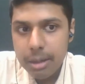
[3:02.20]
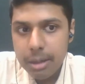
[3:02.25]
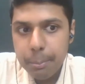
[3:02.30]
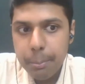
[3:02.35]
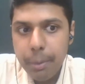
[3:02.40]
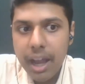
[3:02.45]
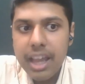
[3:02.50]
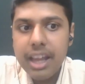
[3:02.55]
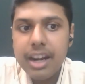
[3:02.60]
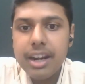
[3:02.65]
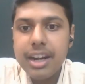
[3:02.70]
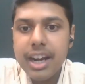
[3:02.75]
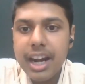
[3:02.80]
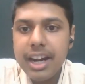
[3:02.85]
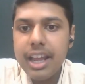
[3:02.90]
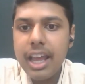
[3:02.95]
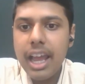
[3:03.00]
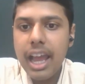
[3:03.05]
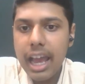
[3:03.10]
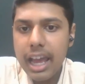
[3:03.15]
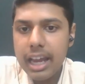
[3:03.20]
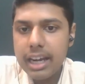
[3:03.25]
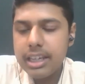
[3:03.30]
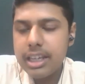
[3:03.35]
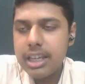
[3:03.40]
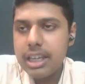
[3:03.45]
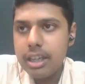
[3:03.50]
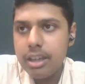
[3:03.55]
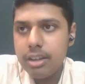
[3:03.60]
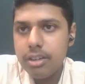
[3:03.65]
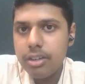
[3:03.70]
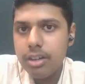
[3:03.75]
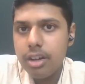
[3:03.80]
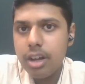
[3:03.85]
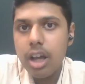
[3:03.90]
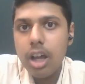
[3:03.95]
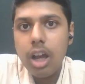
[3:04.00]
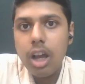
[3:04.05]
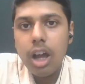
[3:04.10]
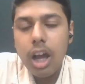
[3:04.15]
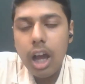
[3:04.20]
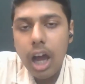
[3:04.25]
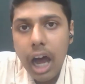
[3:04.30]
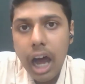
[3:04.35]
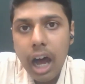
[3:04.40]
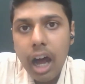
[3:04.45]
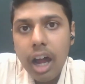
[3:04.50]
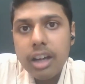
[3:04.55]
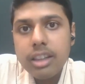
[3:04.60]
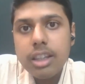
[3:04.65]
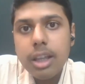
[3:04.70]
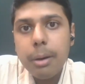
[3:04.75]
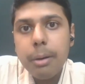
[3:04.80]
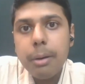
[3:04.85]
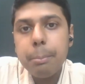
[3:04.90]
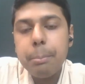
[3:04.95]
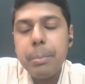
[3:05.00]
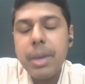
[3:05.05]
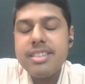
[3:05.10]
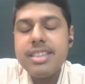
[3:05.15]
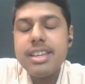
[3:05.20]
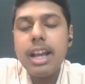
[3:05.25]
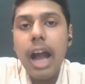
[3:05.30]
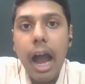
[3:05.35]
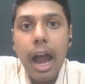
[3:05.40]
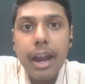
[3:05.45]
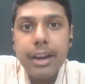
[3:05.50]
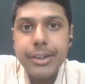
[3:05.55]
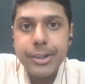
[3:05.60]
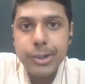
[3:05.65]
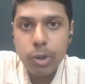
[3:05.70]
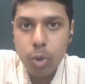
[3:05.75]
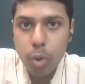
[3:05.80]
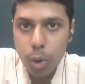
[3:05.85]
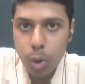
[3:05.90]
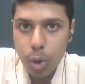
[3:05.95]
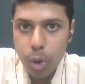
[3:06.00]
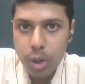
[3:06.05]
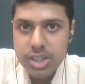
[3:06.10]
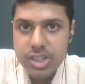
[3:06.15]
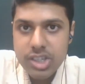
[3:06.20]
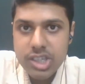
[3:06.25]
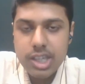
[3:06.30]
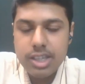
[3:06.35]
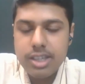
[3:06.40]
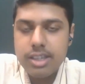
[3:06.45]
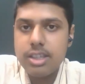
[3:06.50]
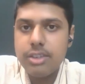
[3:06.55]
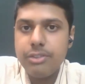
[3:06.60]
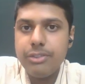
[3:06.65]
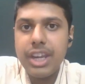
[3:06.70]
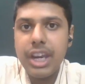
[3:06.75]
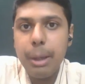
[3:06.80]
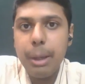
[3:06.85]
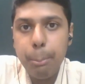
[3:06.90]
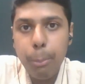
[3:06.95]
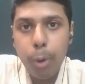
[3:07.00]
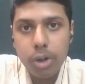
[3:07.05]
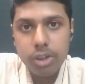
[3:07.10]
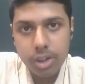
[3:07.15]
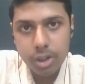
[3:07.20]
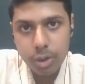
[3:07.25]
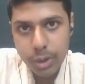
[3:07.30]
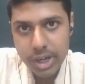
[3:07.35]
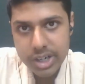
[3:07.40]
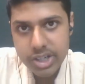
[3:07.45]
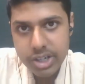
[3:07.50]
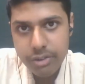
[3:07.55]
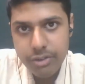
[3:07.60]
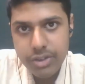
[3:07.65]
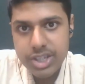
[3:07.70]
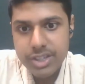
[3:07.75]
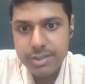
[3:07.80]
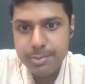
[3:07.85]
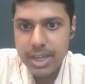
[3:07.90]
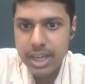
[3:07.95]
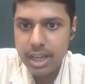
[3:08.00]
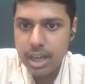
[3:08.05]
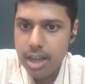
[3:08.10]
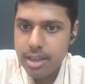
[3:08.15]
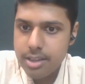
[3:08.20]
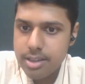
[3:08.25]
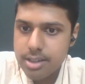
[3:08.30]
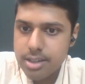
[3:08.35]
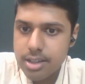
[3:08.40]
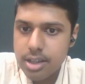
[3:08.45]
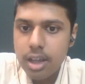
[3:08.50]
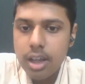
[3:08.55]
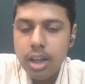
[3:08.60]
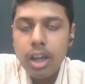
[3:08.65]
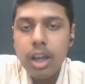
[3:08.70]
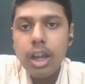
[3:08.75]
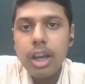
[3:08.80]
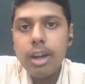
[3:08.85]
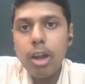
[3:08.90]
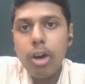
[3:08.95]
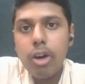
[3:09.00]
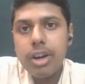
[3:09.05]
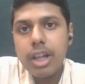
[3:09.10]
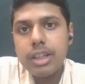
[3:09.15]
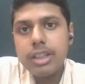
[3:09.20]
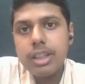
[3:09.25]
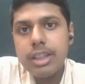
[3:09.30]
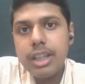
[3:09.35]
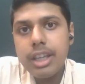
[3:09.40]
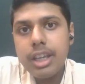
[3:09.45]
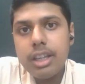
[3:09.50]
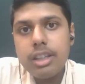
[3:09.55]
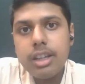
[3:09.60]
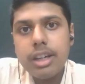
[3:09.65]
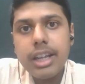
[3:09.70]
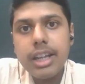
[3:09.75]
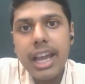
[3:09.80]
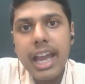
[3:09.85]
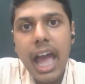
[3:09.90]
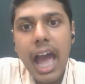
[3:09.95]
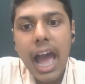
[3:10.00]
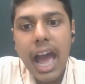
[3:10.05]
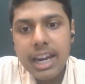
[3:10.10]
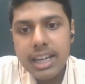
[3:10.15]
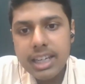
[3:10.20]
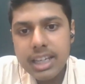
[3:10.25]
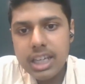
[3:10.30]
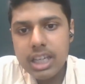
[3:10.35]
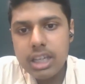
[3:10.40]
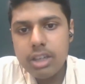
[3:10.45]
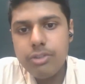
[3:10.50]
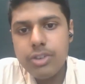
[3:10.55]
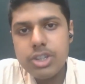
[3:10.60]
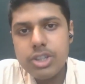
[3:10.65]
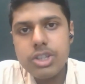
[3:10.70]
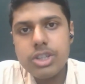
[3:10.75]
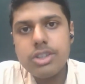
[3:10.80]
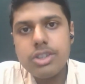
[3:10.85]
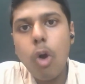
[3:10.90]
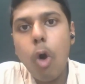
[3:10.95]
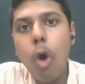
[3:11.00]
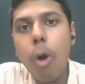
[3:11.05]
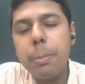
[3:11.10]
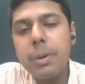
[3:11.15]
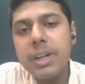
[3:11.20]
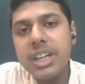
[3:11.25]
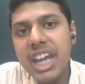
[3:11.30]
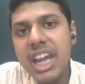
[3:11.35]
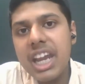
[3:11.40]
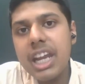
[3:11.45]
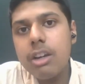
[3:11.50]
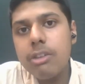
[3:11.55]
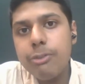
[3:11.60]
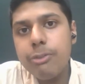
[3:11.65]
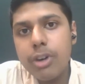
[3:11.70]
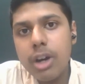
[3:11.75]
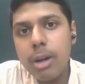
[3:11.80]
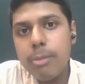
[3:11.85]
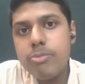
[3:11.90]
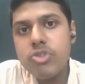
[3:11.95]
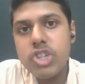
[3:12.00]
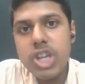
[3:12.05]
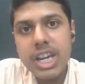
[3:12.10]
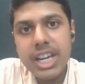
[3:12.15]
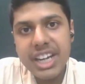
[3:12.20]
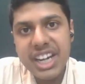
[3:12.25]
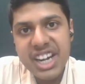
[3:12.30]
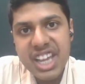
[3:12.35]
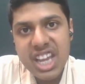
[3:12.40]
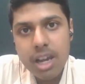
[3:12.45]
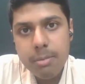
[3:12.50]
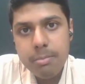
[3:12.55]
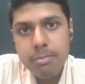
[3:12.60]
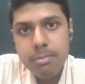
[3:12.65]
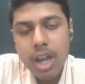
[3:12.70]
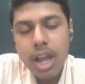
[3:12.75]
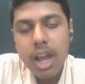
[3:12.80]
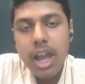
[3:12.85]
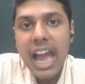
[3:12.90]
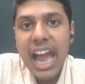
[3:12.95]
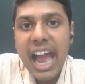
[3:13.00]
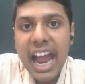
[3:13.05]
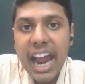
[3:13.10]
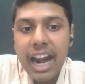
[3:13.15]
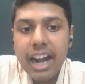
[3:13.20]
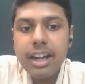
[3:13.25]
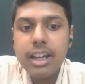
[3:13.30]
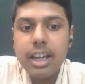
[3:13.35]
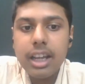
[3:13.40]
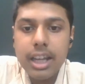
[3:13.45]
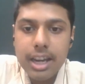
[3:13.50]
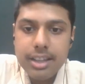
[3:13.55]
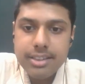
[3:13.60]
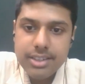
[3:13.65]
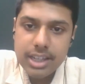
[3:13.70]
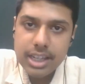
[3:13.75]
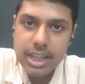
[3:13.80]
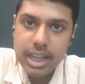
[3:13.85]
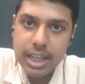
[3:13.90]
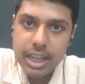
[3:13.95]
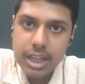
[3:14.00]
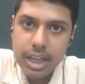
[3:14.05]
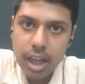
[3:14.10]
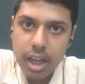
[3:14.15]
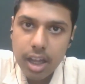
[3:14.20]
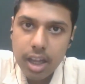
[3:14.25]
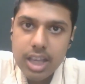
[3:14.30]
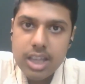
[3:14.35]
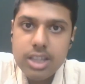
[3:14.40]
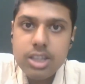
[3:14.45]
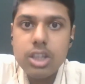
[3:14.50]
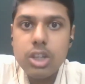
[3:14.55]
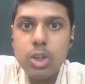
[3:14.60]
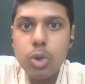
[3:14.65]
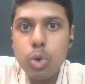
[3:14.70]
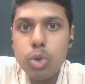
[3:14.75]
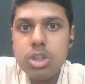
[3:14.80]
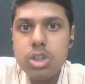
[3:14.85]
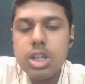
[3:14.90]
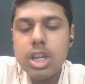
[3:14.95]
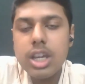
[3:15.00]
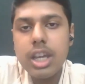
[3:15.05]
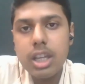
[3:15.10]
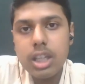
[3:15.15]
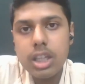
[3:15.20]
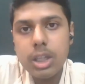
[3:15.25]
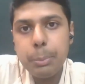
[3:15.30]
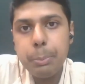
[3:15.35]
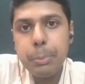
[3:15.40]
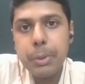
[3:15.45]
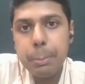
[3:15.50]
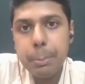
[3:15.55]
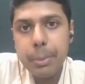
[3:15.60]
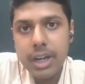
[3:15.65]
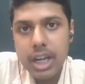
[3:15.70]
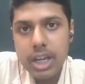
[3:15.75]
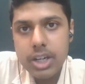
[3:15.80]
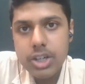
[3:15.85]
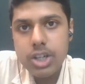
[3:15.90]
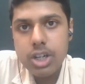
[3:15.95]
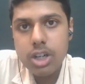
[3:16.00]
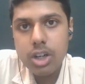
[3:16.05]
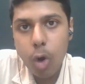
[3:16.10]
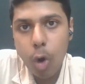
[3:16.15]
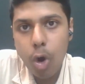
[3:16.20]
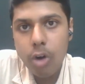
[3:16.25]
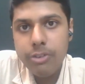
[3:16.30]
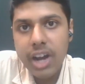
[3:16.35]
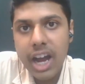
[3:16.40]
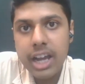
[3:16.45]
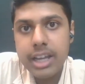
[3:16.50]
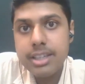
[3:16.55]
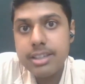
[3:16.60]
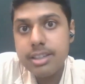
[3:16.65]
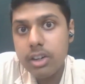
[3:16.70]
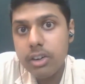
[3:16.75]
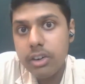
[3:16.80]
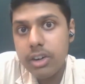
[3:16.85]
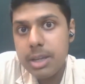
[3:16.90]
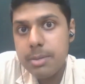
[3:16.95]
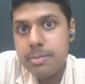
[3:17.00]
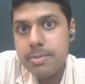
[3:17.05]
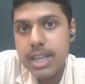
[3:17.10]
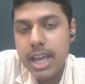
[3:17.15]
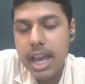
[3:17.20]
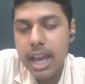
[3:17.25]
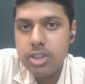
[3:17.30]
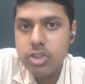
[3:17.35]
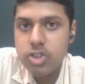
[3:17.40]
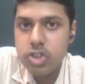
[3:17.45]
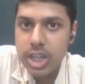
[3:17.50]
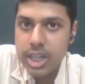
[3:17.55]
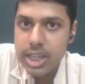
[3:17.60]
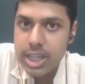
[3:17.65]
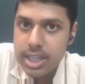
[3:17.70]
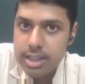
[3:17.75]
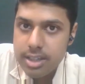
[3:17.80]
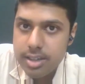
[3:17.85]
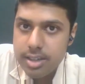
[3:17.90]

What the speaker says: by red algae are the basic hydrocolloids. This is a very important question which is being asked. Now, another thing, that algae which is obtained from Gelidium and Gracilaria is used in the preparation of ice creams and jellies.